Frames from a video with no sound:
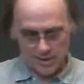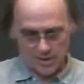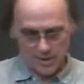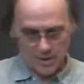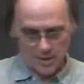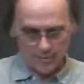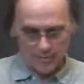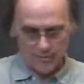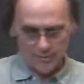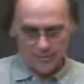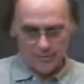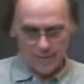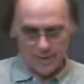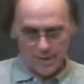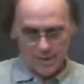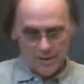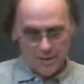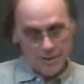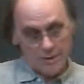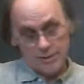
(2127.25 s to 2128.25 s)

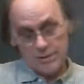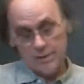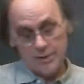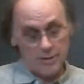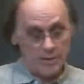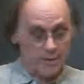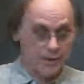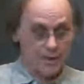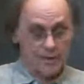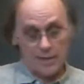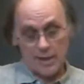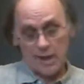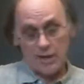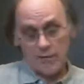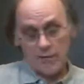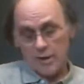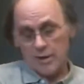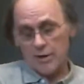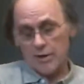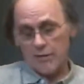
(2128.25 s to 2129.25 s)
You can think of
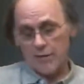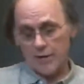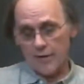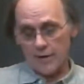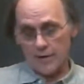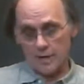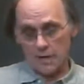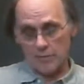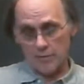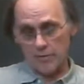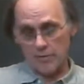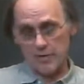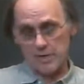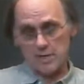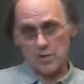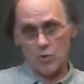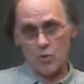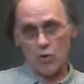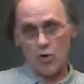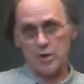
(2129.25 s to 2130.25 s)
either a finite number of these
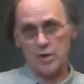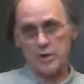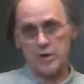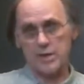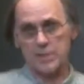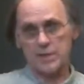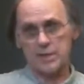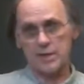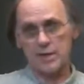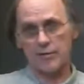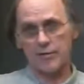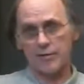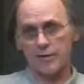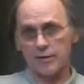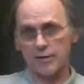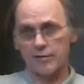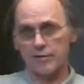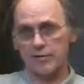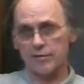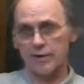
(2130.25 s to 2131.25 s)
coordinates if
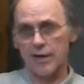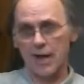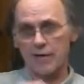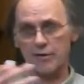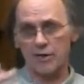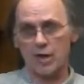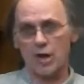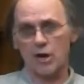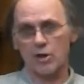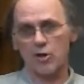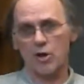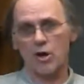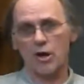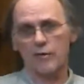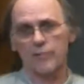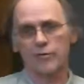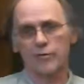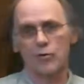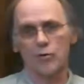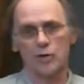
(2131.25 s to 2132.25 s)
you have a cutoff,
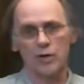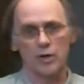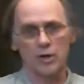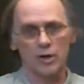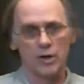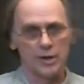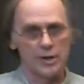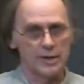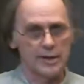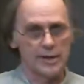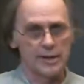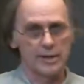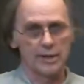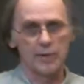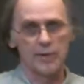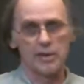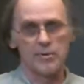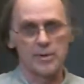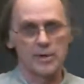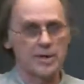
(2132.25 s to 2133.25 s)
or no
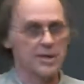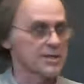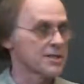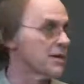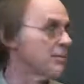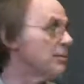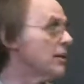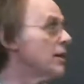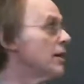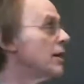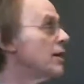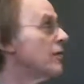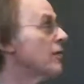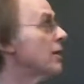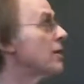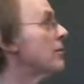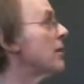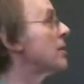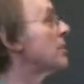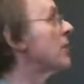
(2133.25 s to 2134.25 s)
limit as some infinite
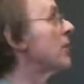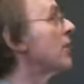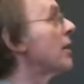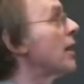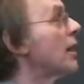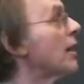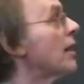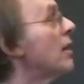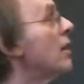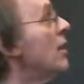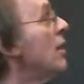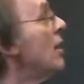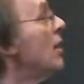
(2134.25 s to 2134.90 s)
dimensional thing.